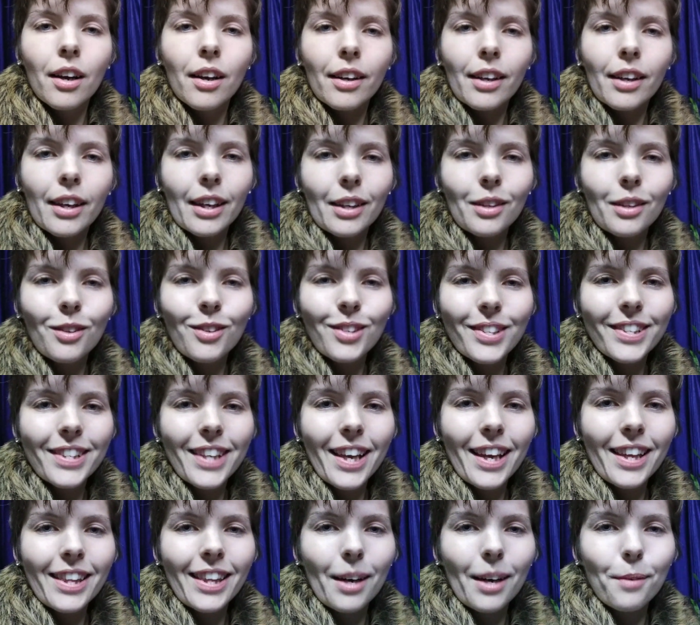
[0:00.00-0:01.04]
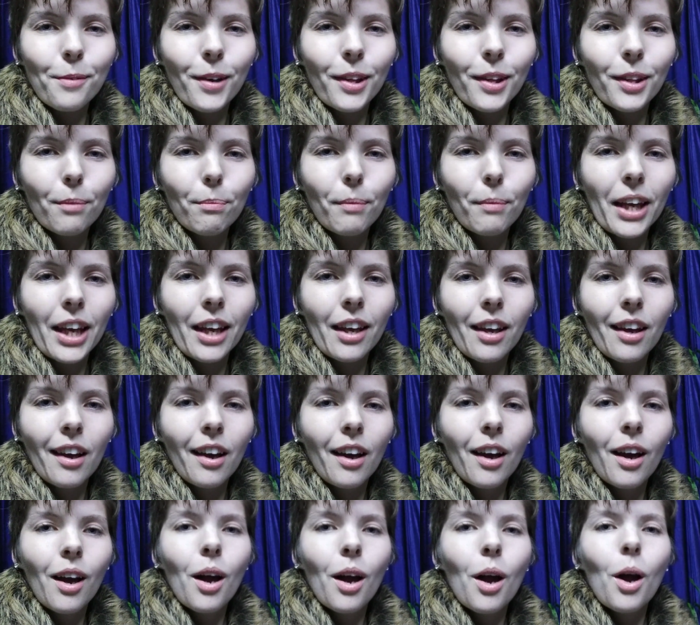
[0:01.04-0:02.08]
Can you say that with me?
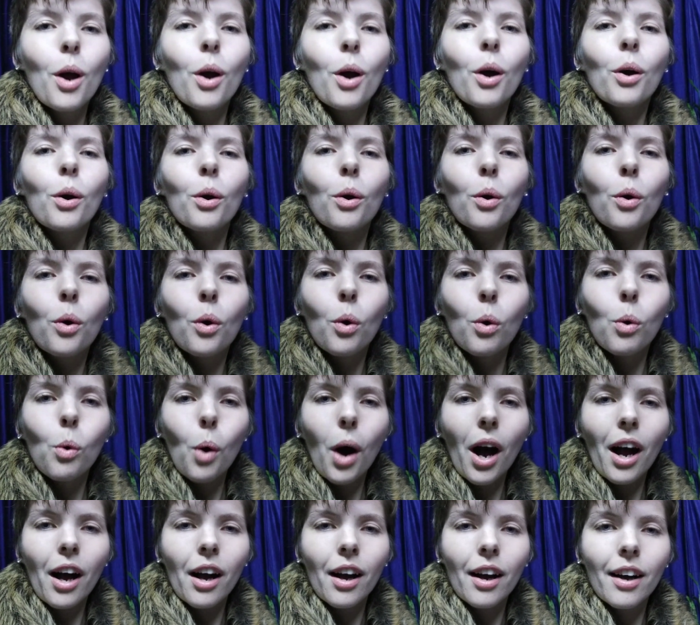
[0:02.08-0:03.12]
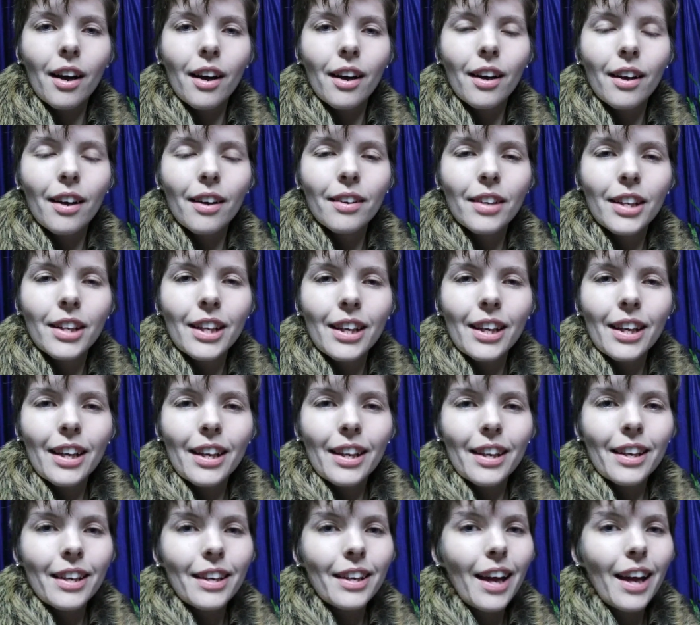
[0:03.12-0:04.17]
Qua.
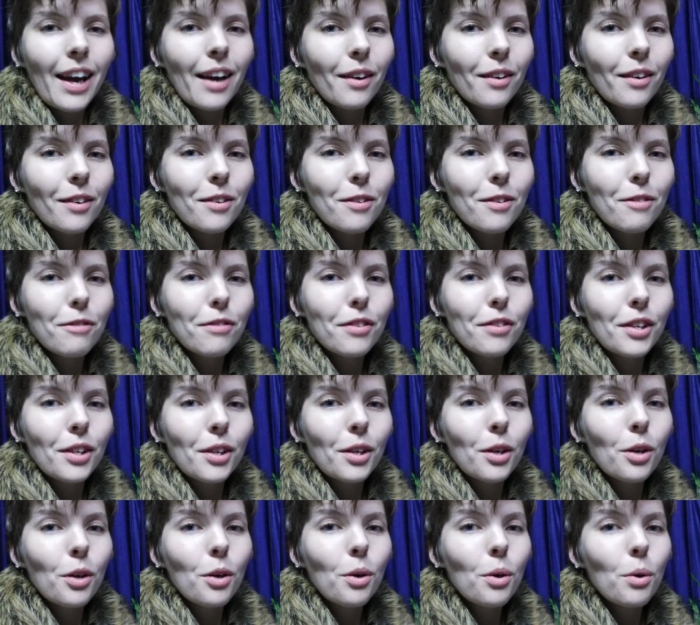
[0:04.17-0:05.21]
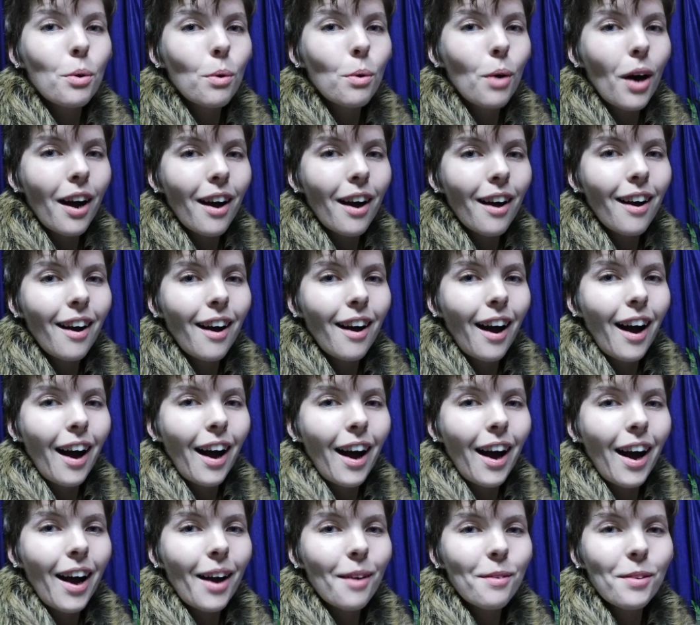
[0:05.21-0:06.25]
Now, for qua,
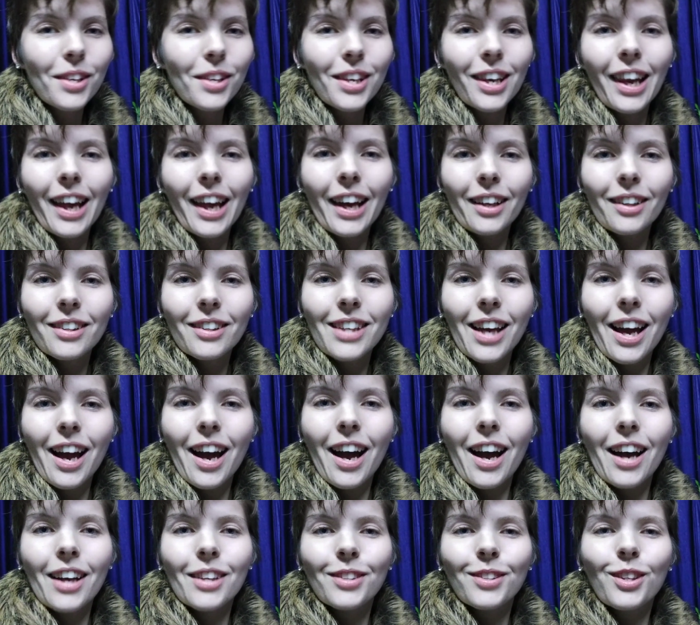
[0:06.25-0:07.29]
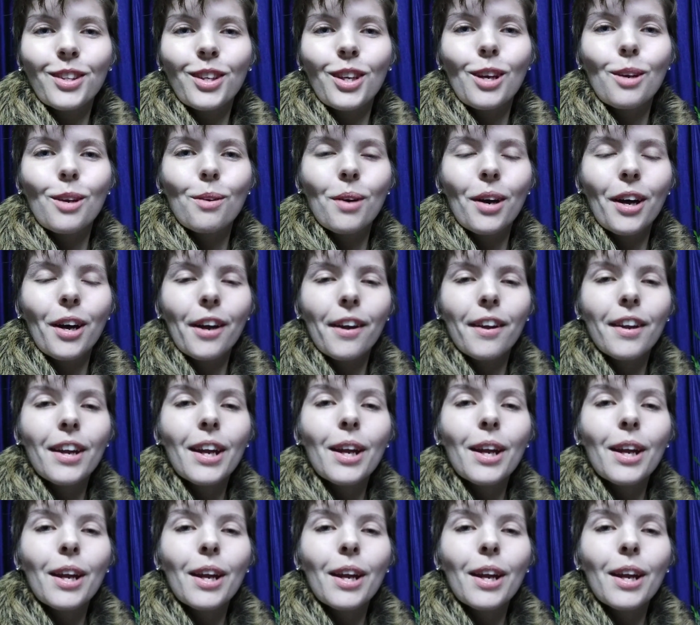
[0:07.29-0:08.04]
I would like to ask you a